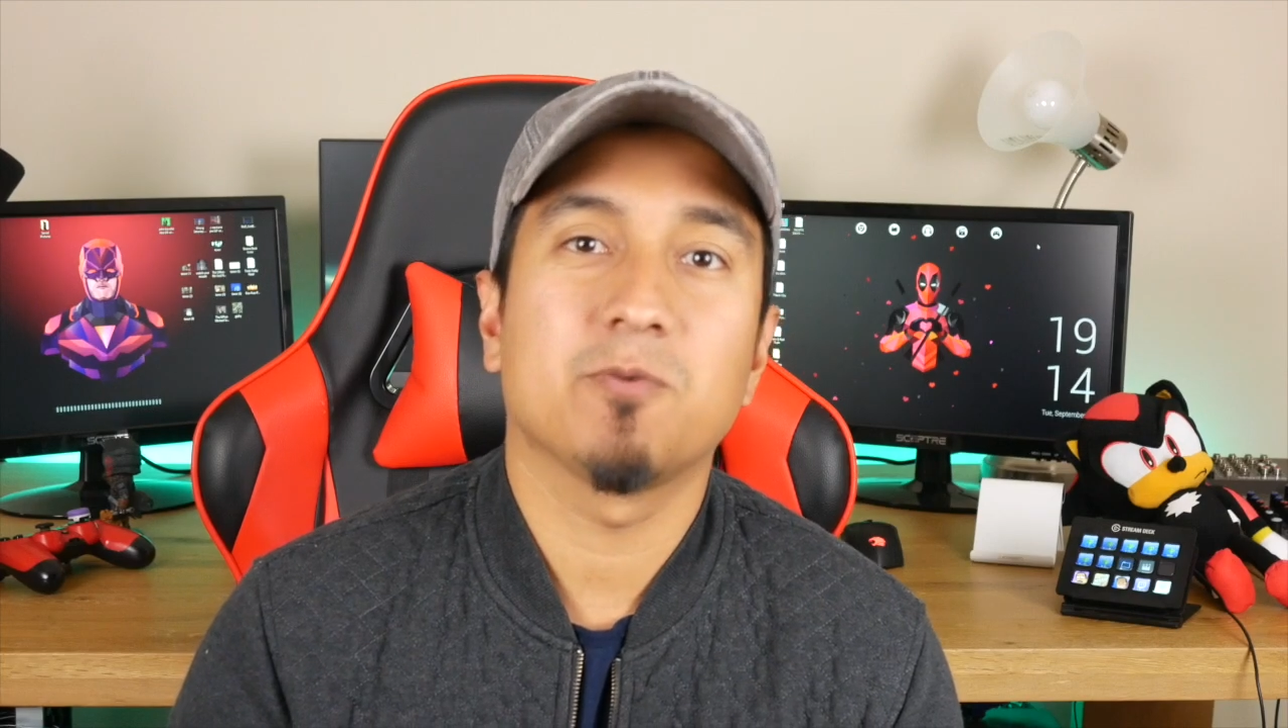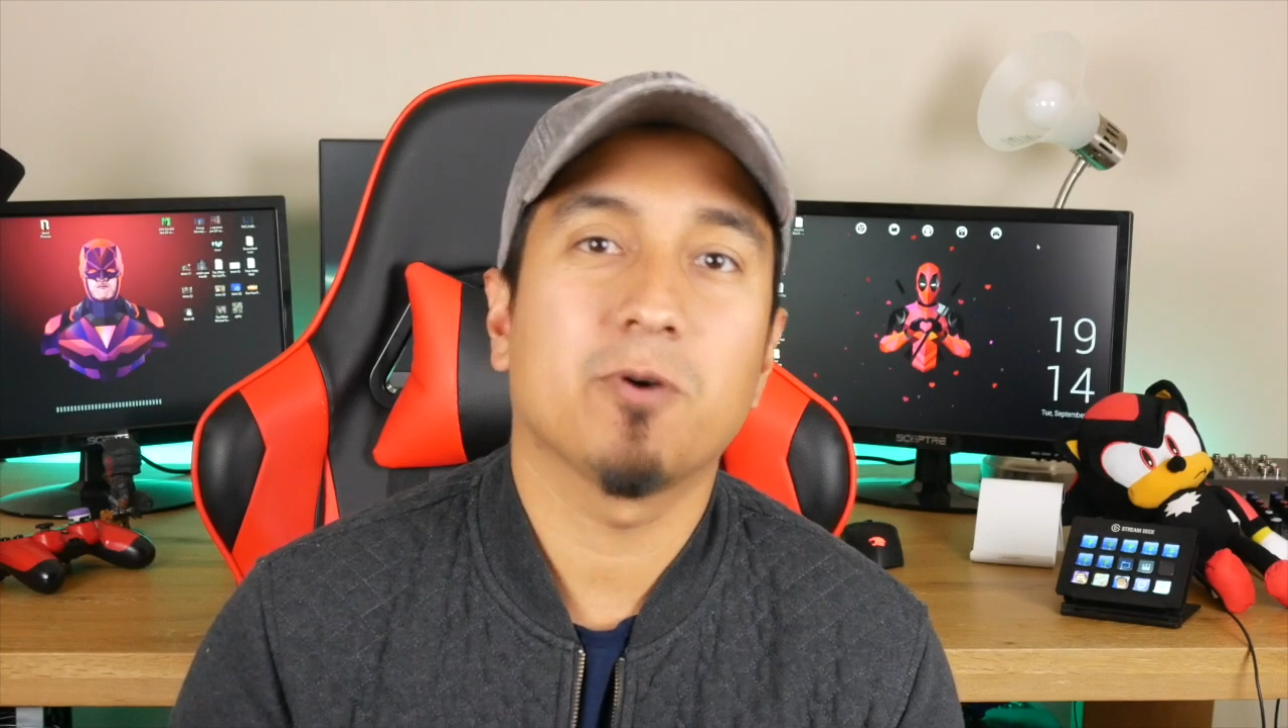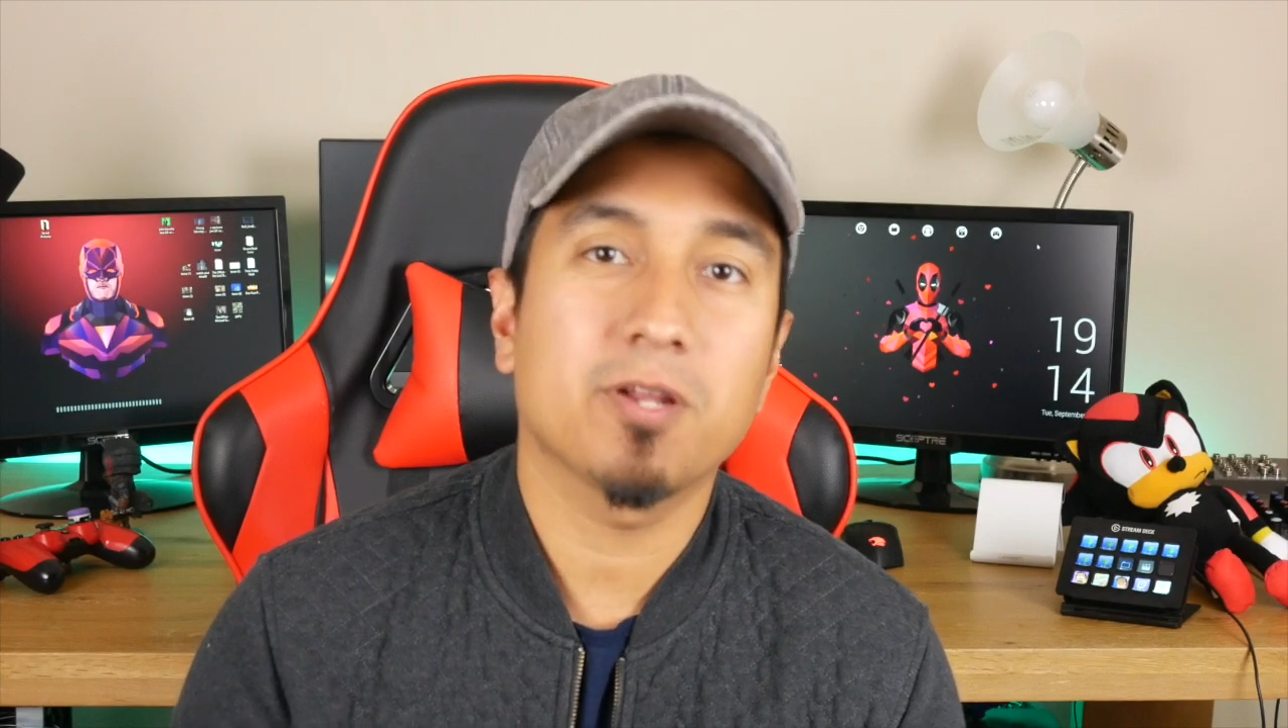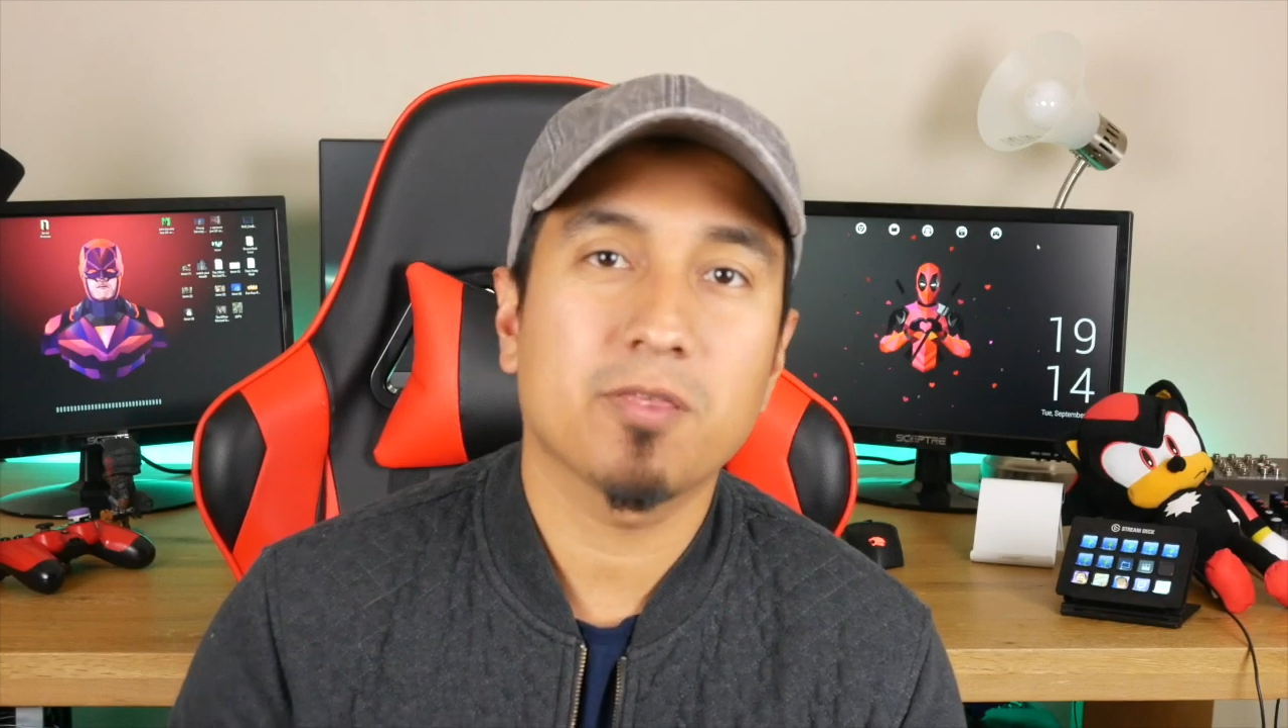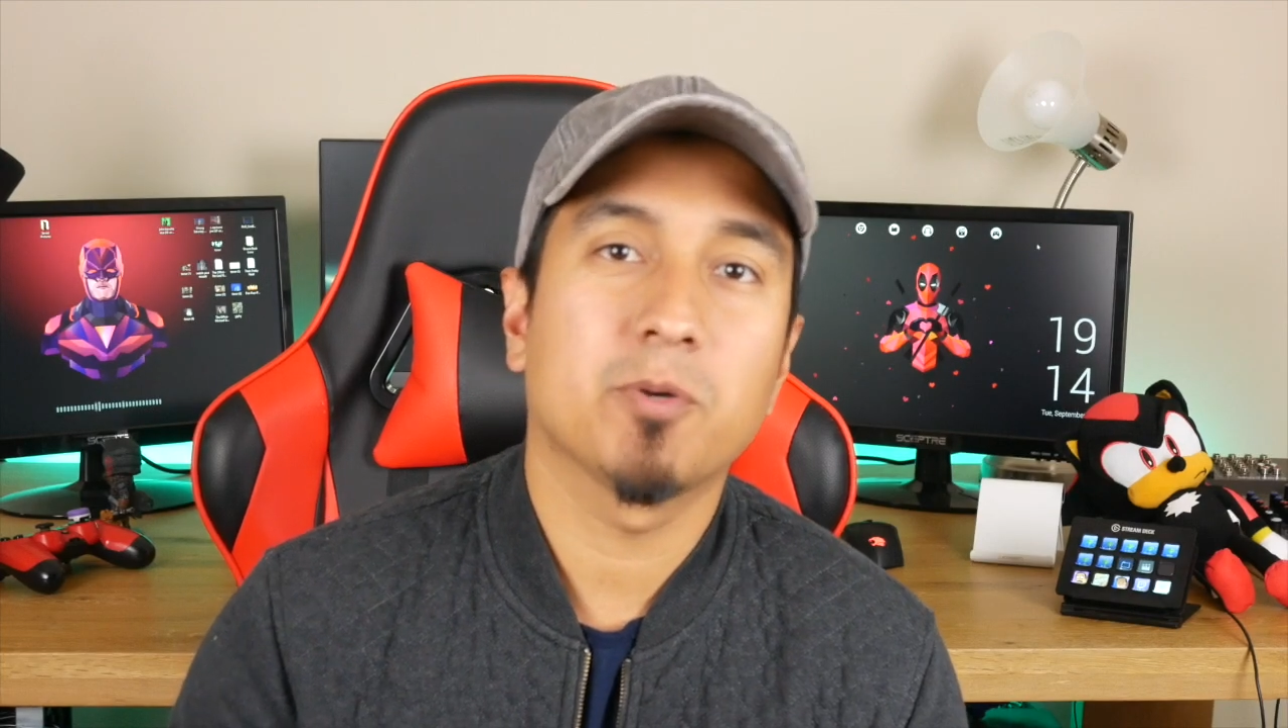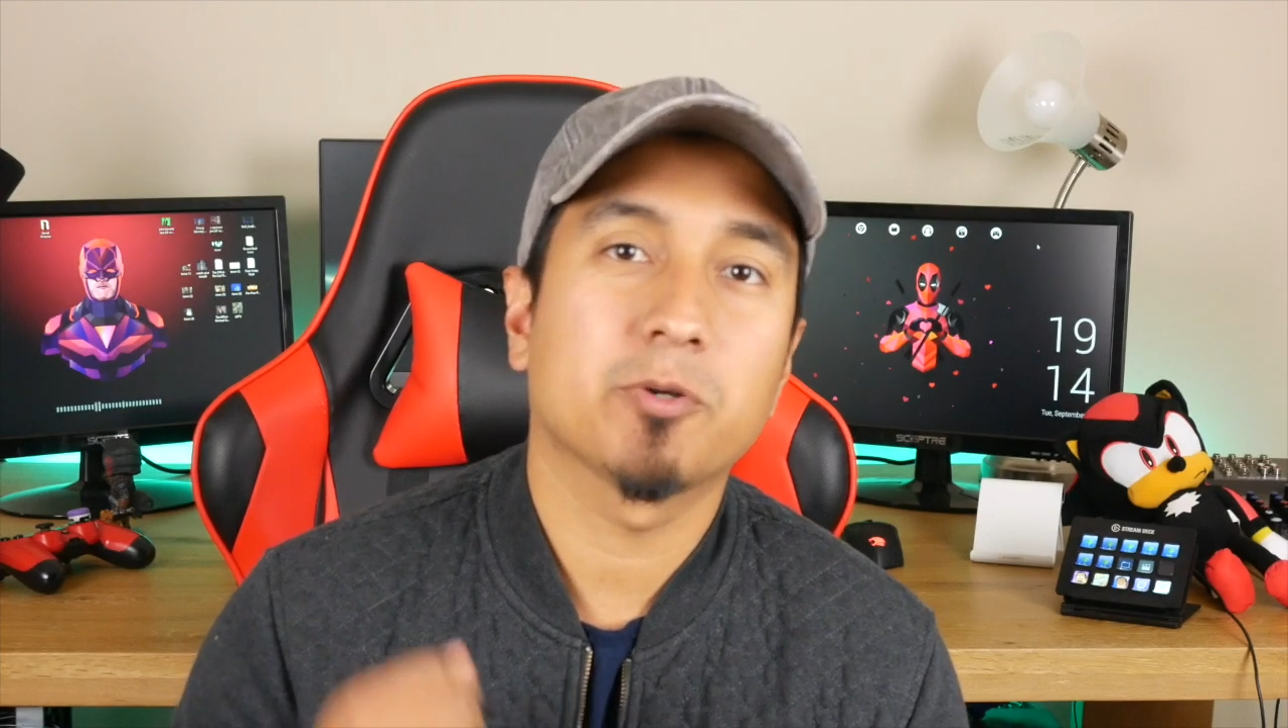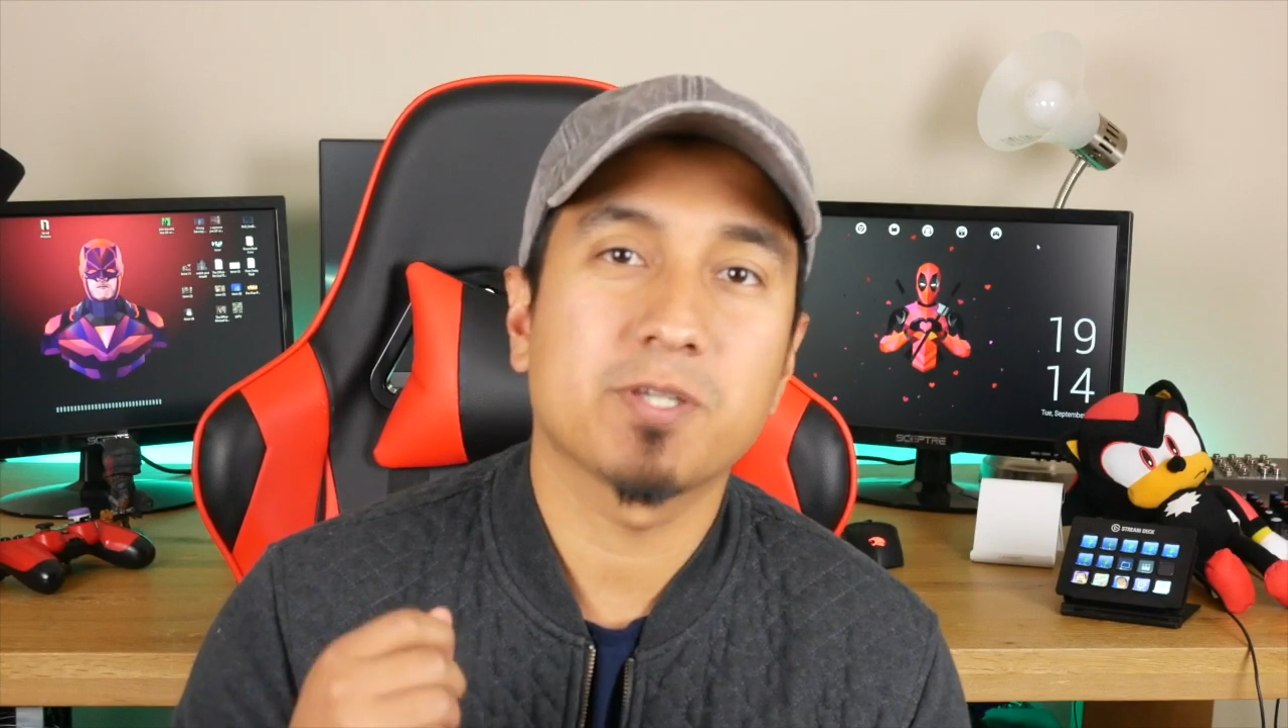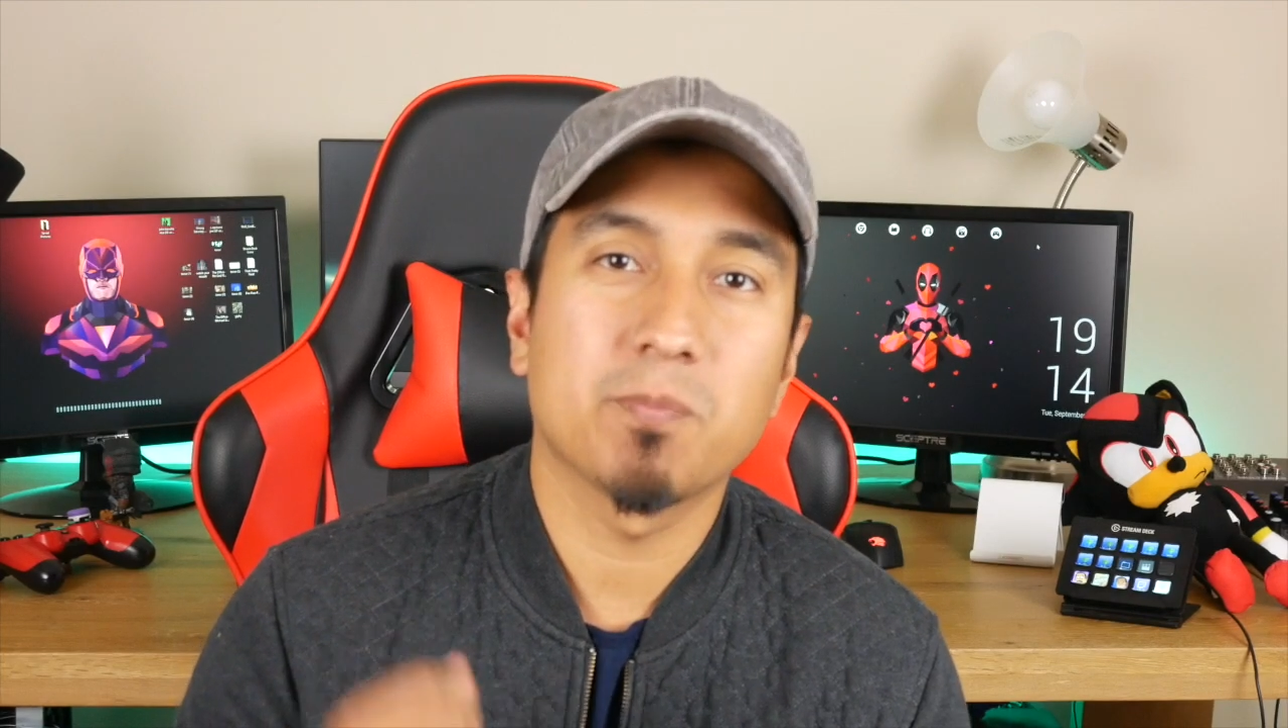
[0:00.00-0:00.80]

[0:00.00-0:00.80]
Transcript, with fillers: one of the most